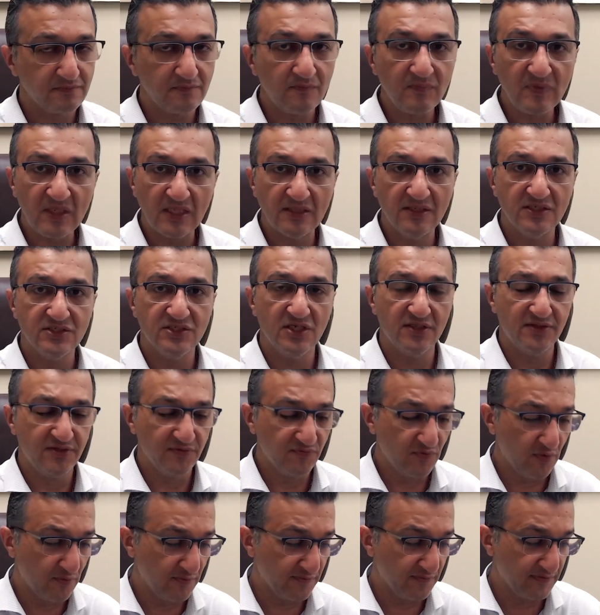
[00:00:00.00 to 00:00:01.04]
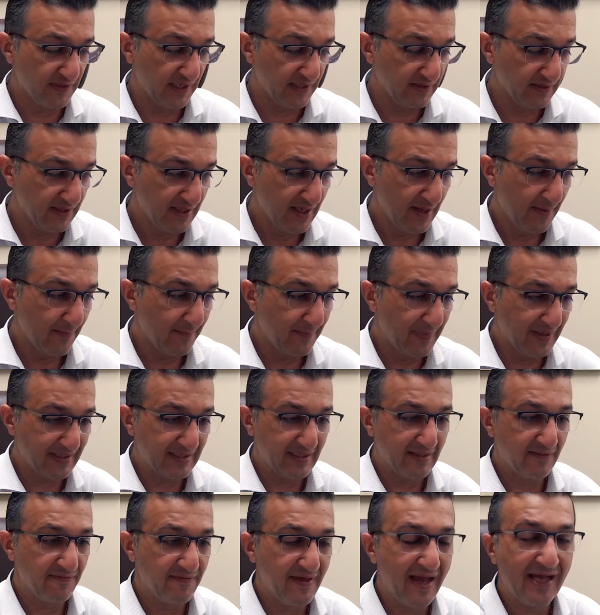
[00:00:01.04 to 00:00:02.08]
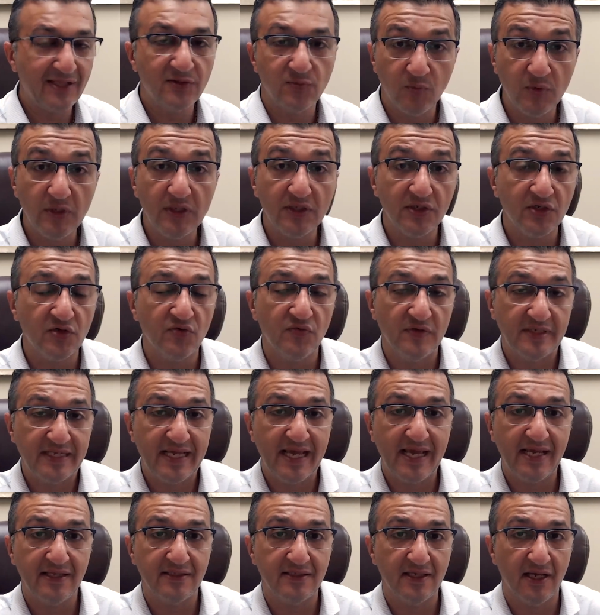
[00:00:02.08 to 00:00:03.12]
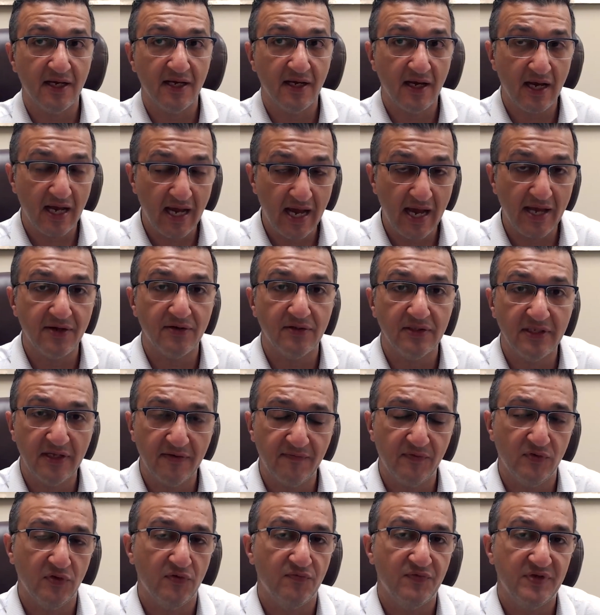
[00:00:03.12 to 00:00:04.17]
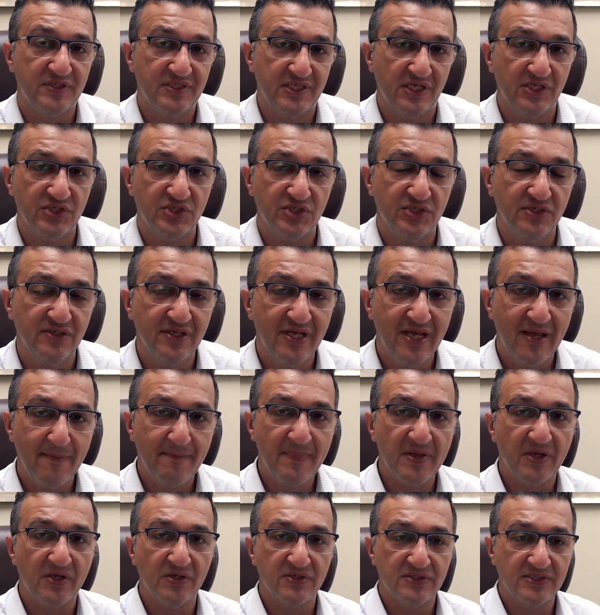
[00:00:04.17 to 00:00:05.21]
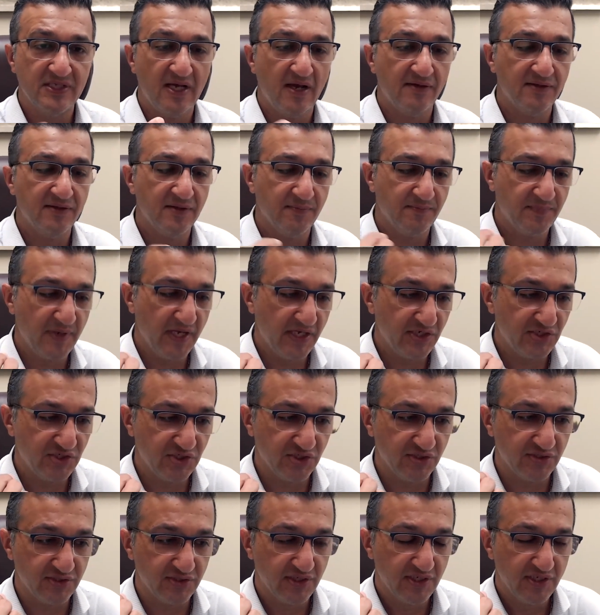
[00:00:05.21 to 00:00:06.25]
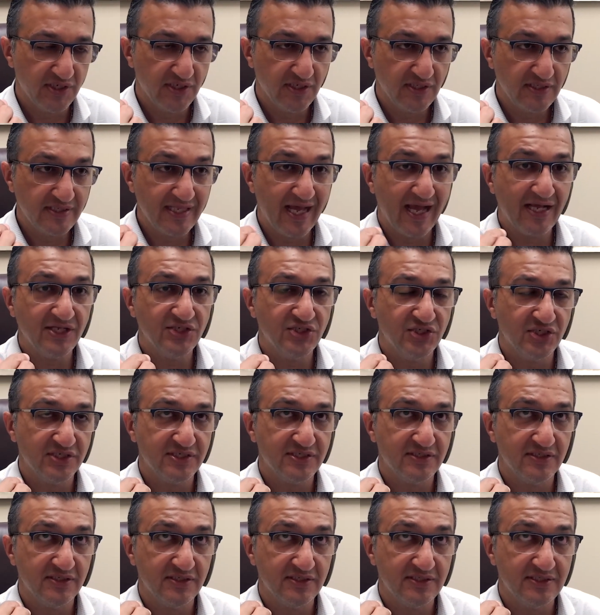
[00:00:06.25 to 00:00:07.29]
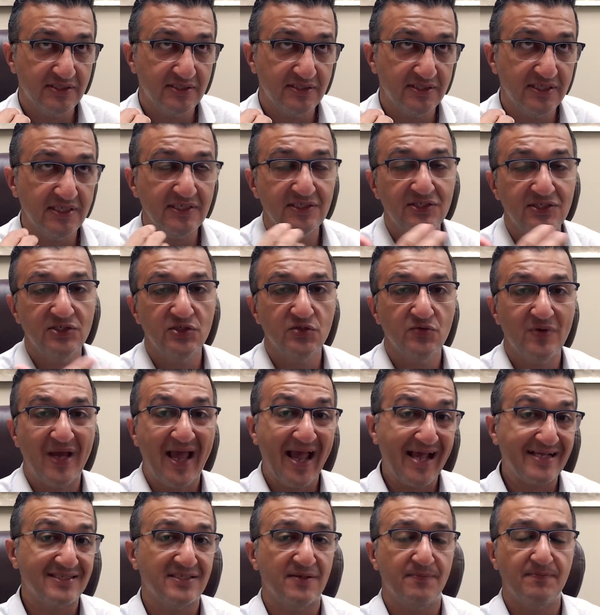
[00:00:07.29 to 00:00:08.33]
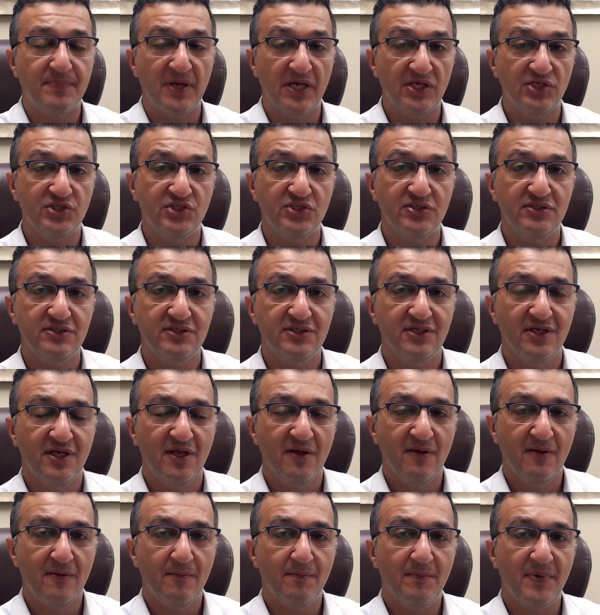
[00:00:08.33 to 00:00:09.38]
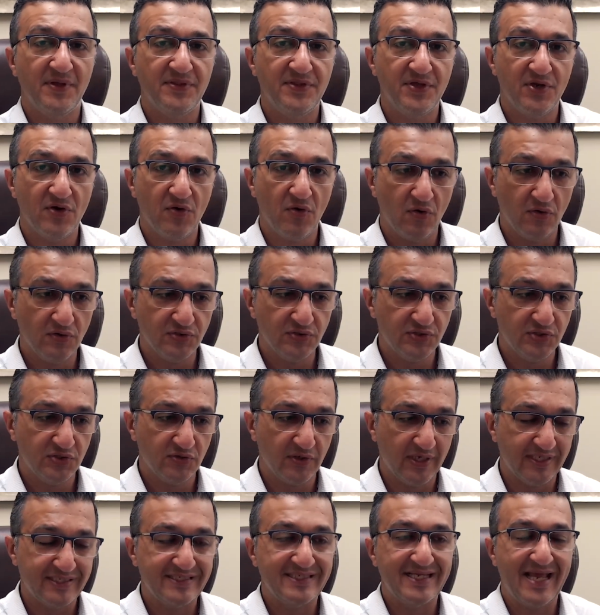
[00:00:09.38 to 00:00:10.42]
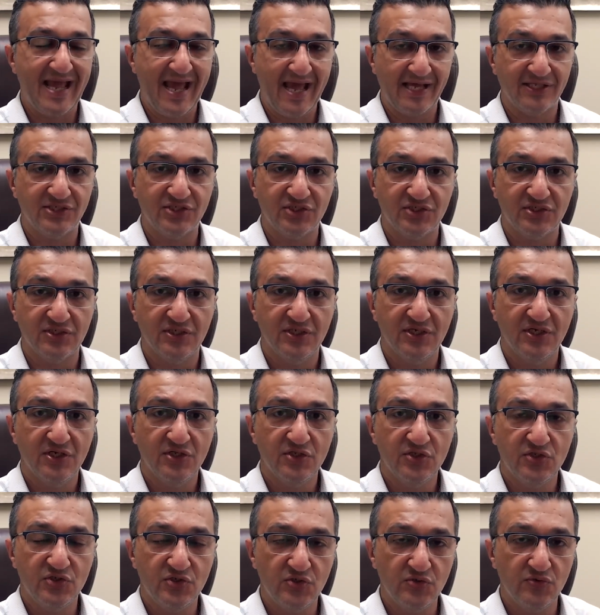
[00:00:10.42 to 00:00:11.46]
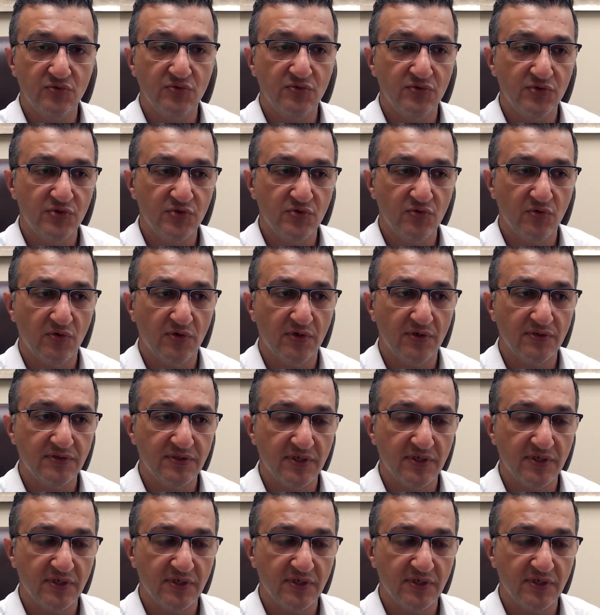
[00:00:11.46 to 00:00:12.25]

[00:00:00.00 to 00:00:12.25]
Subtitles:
There's nothing wrong with that. But that will create a higher level of retention, because now the patient not just sees you as a patient, but they're also attached to they're